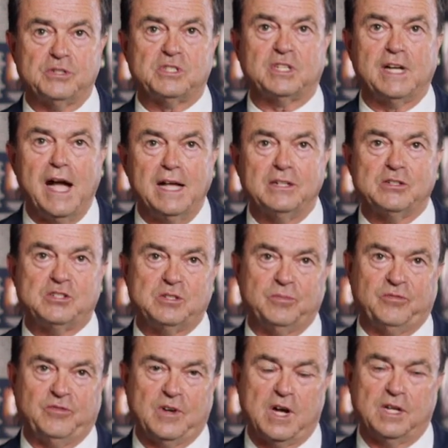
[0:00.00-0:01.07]
Scholarship
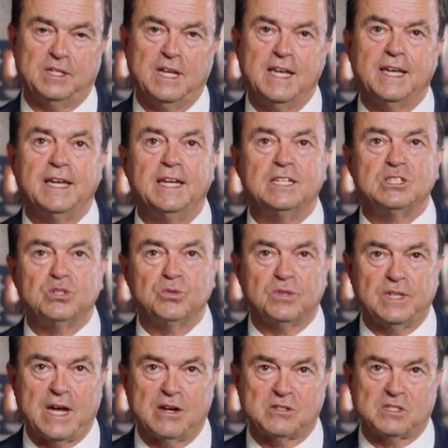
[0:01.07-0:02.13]
Fund in two
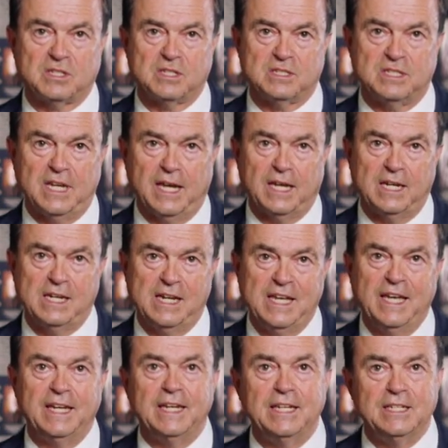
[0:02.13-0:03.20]
thousand ten,
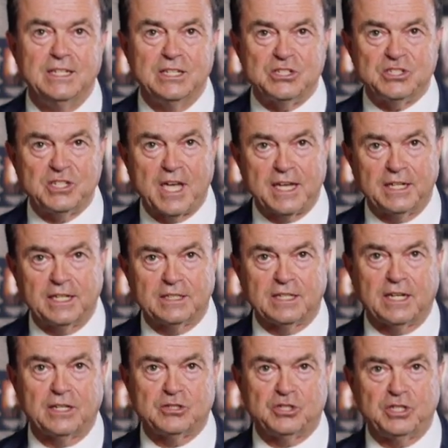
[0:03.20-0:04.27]
initiated
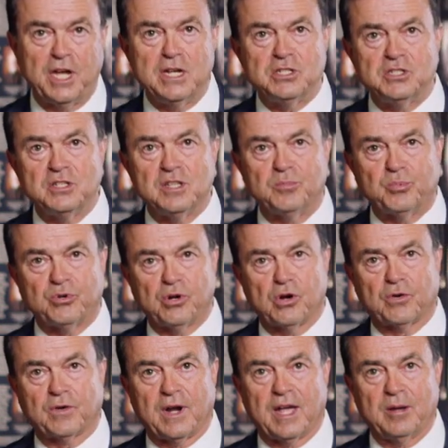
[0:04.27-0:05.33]
a change in the
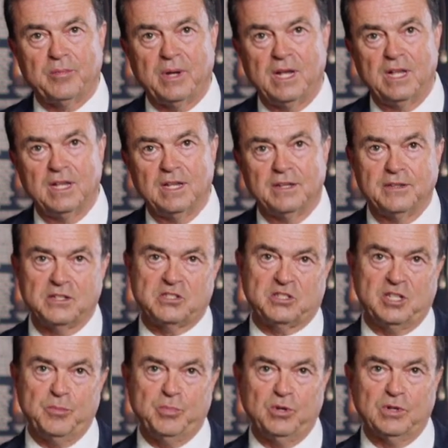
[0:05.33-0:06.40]
program that
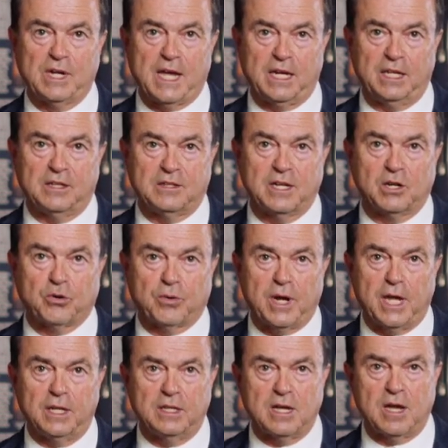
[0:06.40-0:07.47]
stipulated the
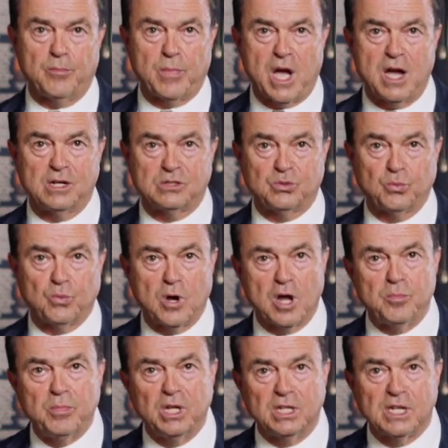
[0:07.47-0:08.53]
grant amount to one
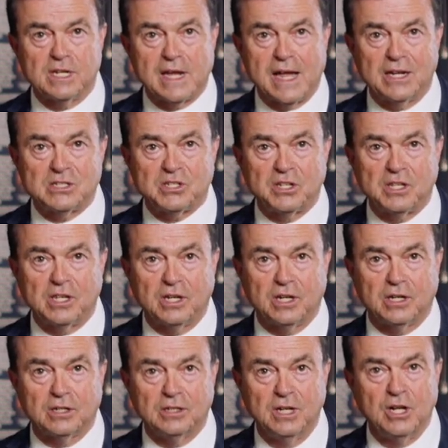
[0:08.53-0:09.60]
million dollars a
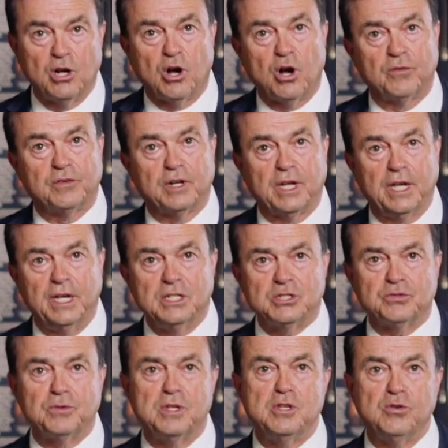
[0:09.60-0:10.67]
year over each
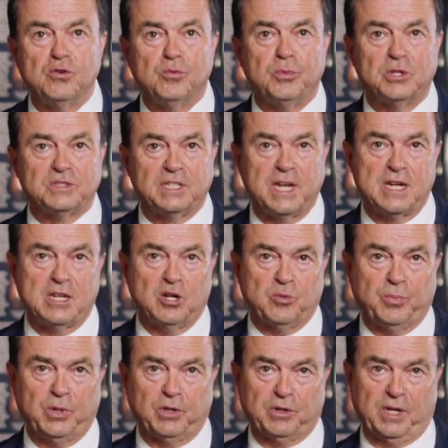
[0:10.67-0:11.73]
renewable ten-year
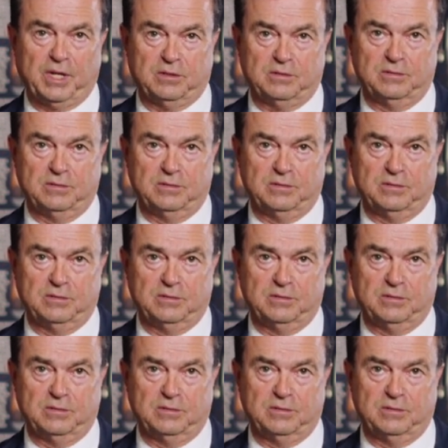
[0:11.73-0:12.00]
period.